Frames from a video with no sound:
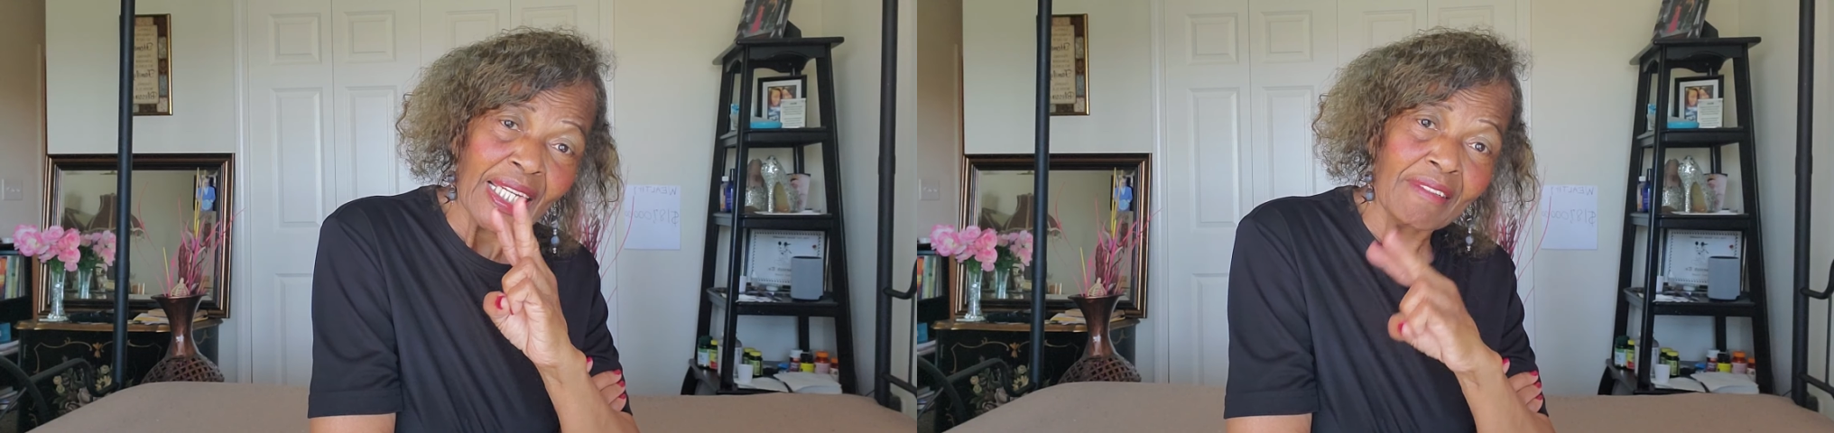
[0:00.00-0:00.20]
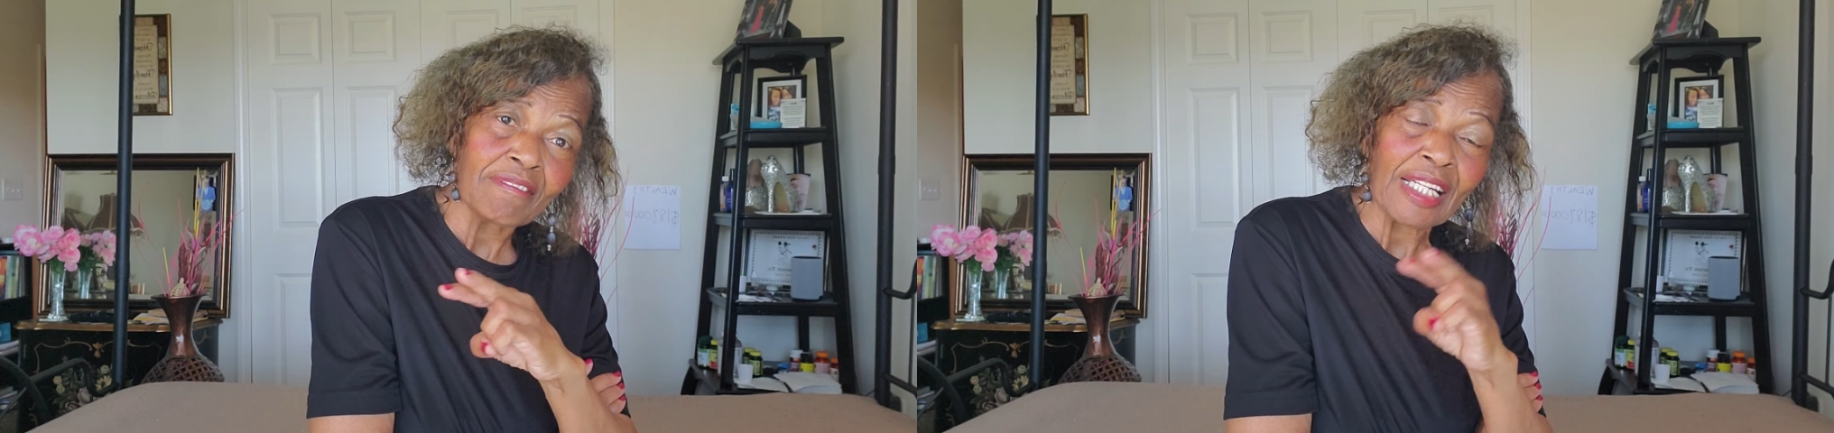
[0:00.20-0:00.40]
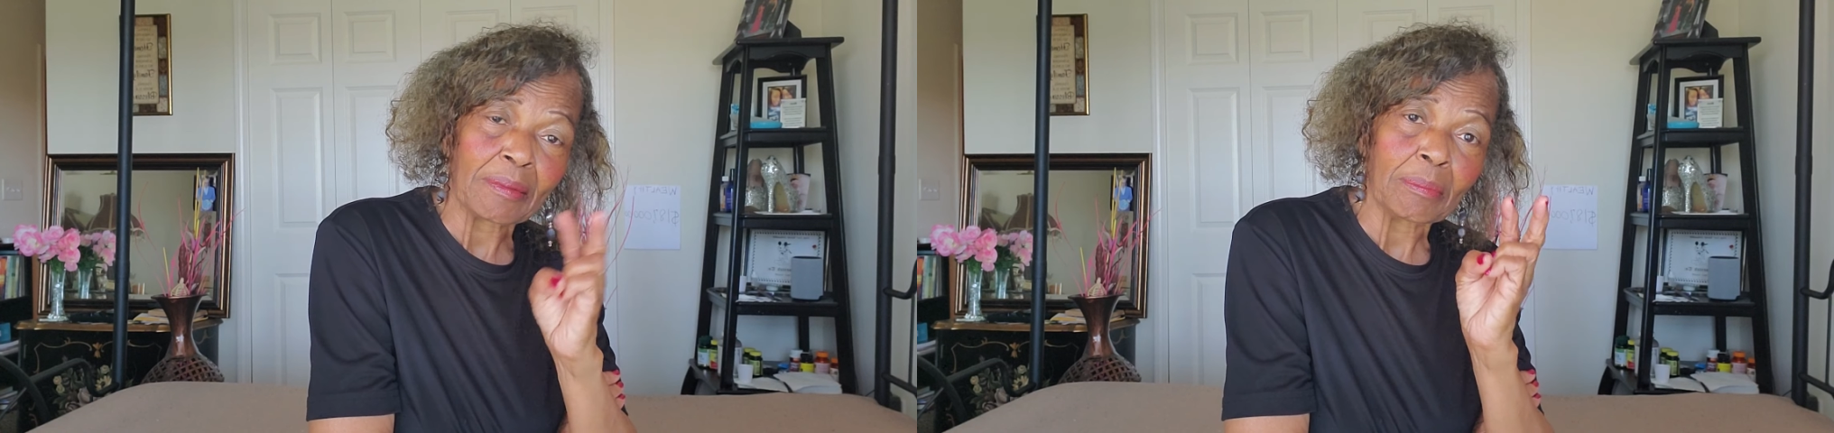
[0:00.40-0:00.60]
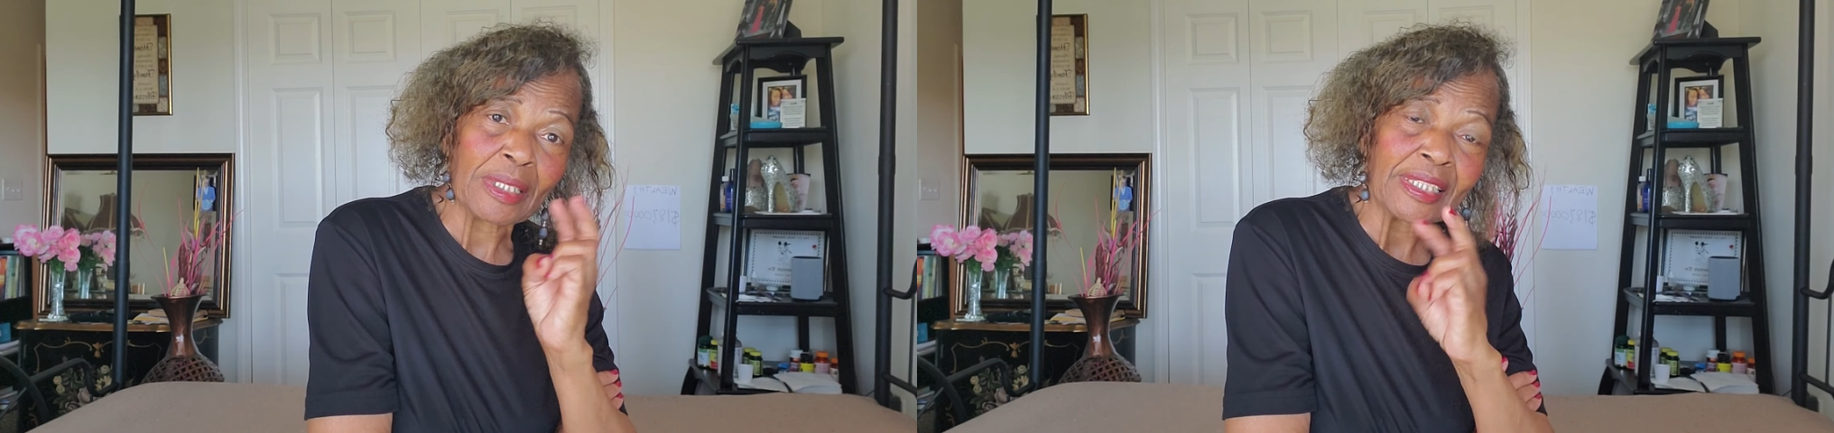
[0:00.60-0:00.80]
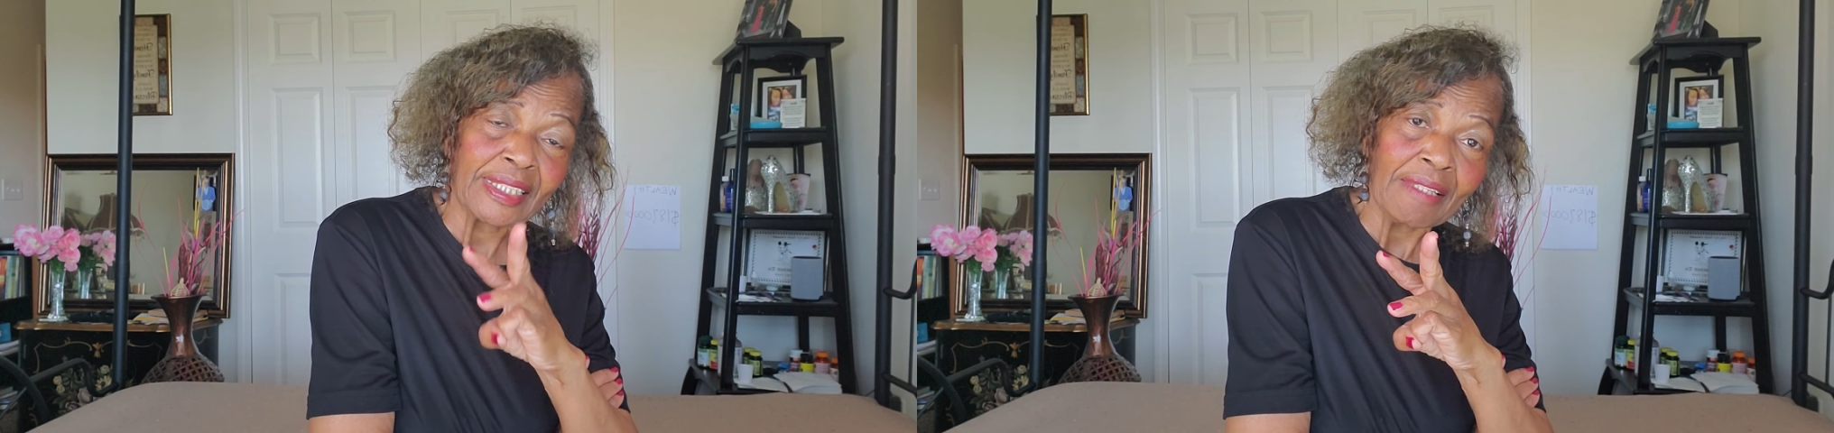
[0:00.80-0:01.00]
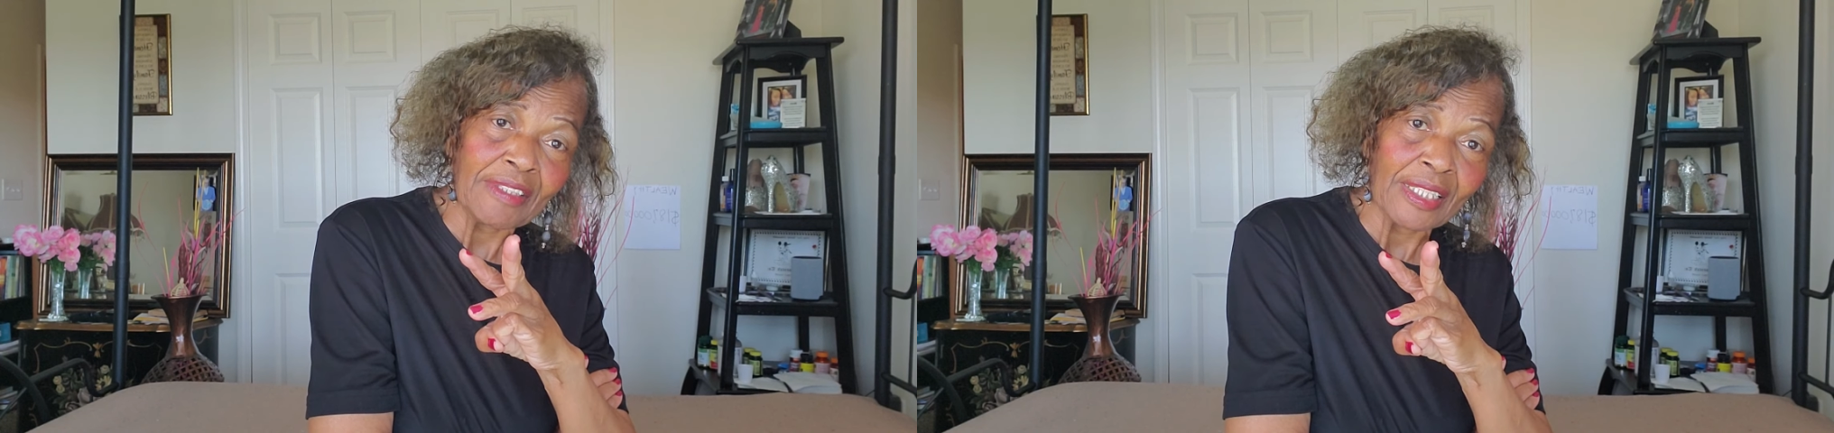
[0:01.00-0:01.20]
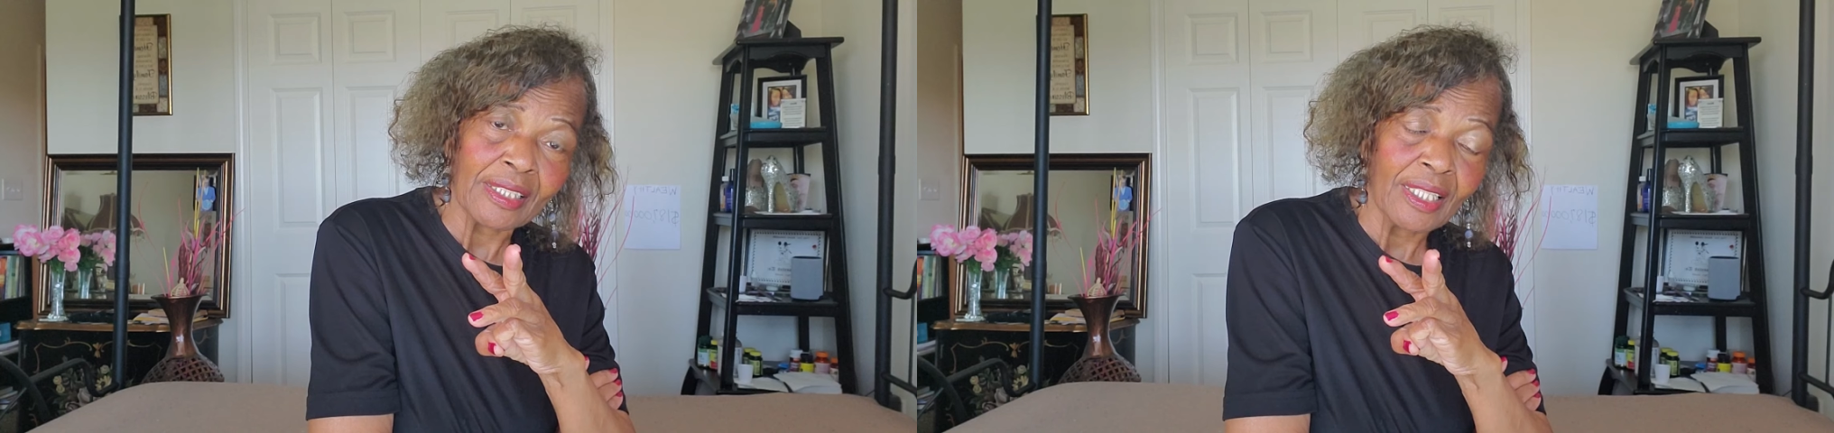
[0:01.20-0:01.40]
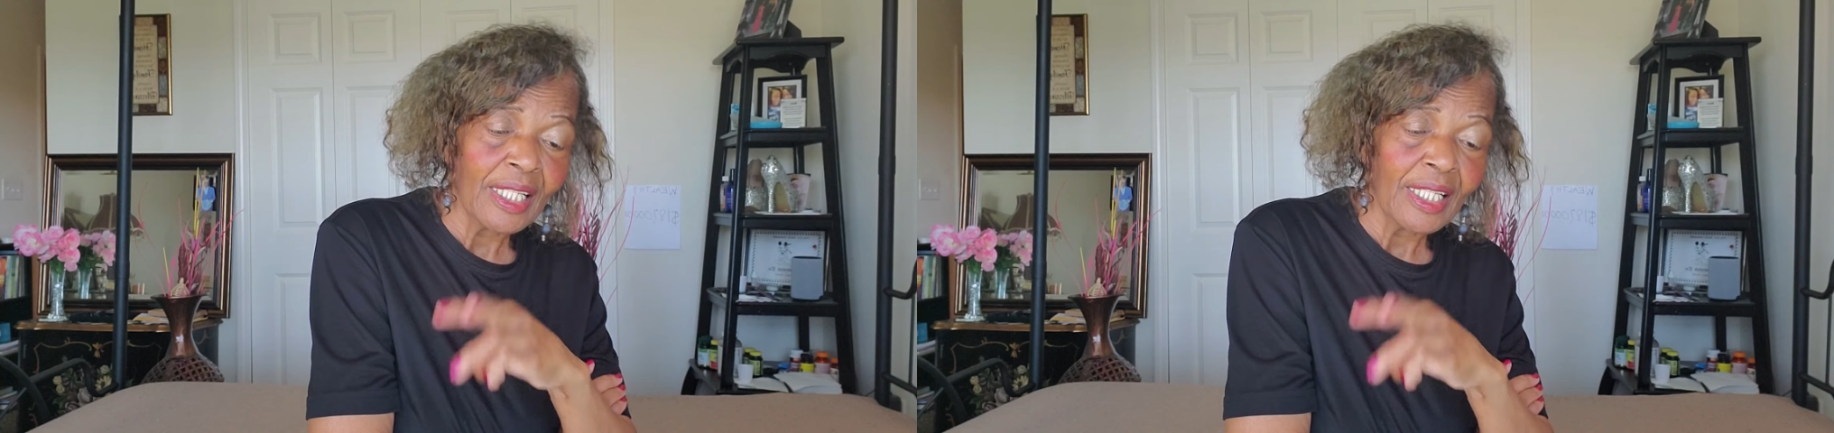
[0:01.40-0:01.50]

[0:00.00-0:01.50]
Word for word: and vitamin B7